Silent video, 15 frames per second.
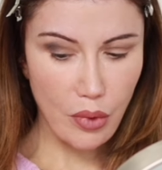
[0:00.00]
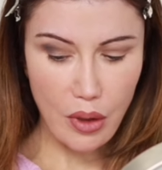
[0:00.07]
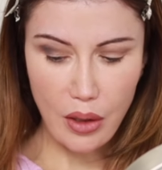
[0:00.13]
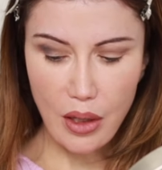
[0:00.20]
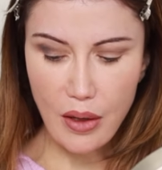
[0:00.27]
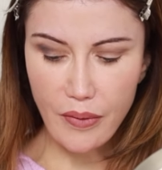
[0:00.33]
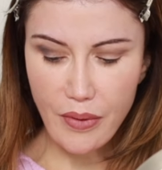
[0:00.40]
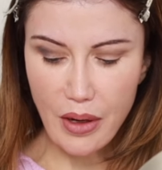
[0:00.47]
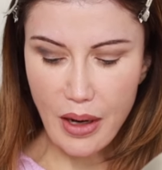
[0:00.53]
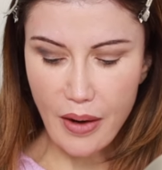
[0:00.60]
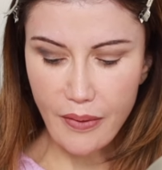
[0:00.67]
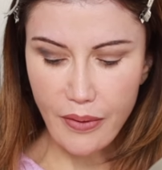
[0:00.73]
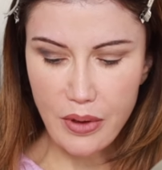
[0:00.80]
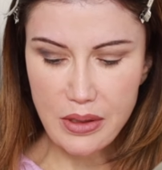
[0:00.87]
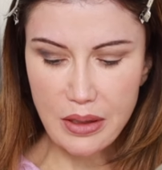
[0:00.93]
Even
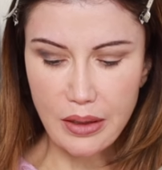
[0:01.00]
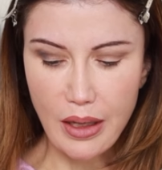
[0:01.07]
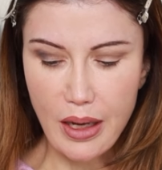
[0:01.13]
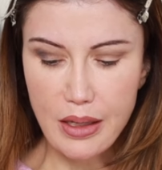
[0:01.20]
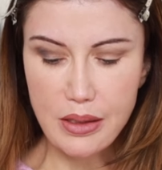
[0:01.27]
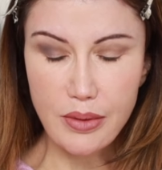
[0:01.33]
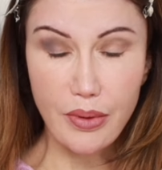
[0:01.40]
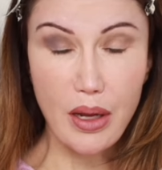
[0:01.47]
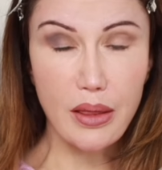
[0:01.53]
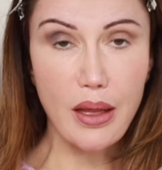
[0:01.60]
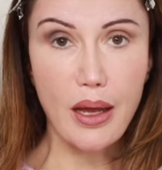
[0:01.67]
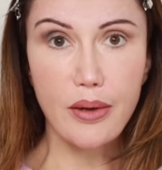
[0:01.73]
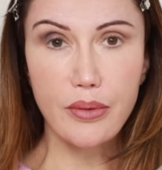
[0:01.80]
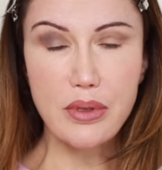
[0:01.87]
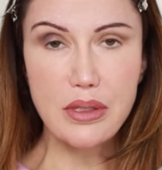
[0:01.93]
at first glance, when I
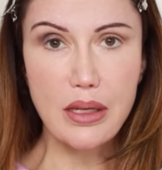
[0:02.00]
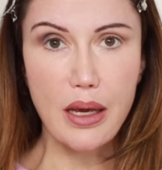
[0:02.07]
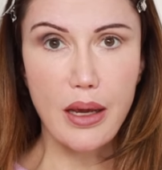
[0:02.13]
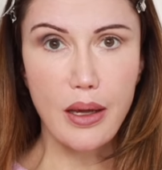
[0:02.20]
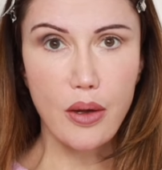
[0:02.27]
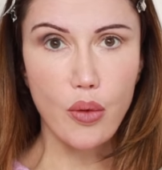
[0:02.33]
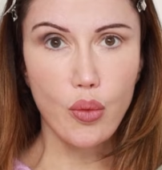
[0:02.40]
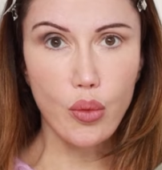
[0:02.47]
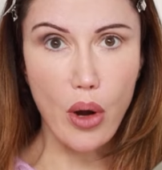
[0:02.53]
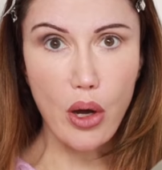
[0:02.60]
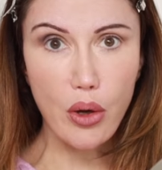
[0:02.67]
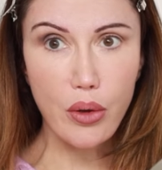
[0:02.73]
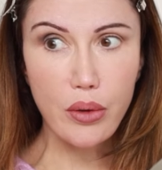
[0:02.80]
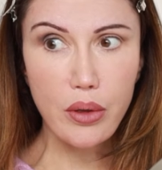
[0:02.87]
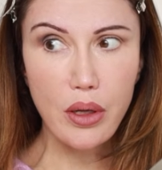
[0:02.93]
thought it was like,
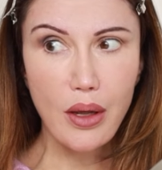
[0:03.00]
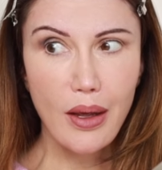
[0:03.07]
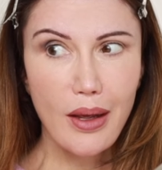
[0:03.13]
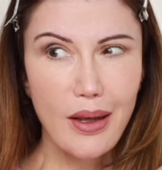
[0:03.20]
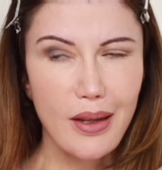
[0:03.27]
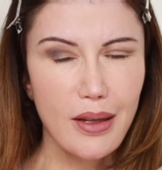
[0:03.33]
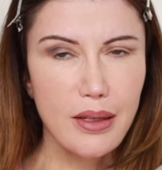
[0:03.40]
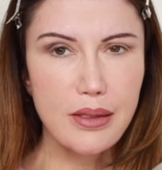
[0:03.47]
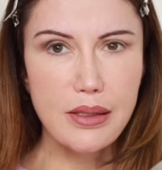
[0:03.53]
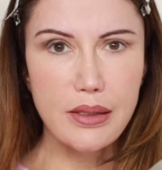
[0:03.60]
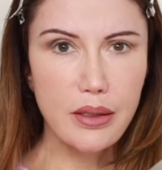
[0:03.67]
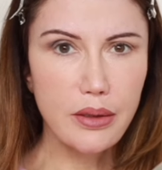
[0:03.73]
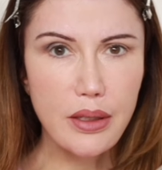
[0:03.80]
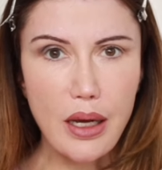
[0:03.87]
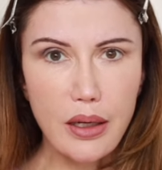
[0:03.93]
whoa, it's
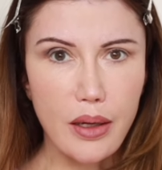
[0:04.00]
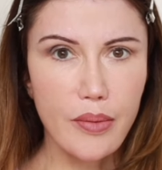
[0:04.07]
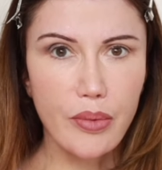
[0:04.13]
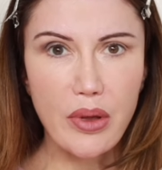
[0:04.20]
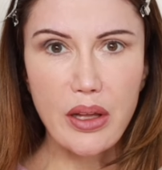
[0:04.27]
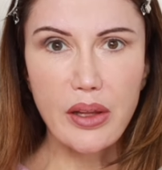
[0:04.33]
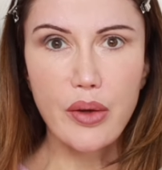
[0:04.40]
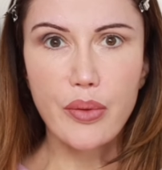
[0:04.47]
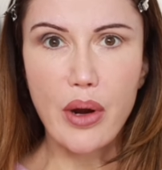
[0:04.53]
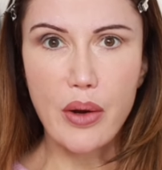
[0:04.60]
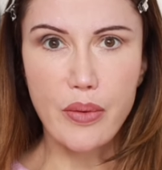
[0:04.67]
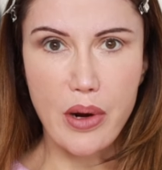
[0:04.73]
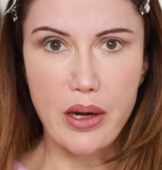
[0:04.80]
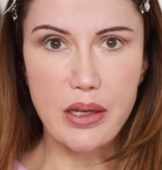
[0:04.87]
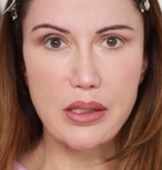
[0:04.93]
still not completely where I
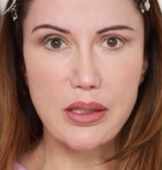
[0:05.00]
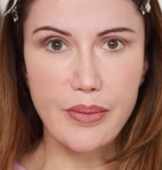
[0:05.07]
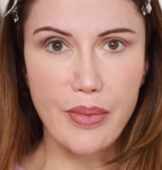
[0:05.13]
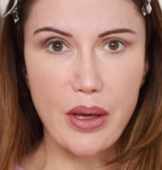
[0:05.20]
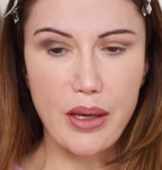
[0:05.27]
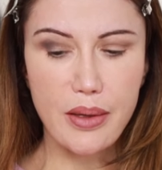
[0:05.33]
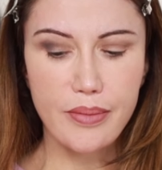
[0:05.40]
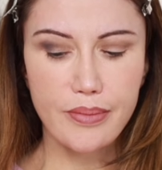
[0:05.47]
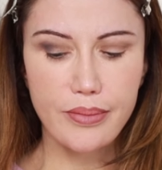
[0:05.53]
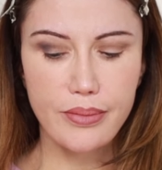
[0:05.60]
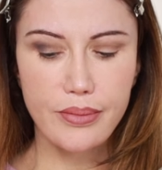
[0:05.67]
want it to be.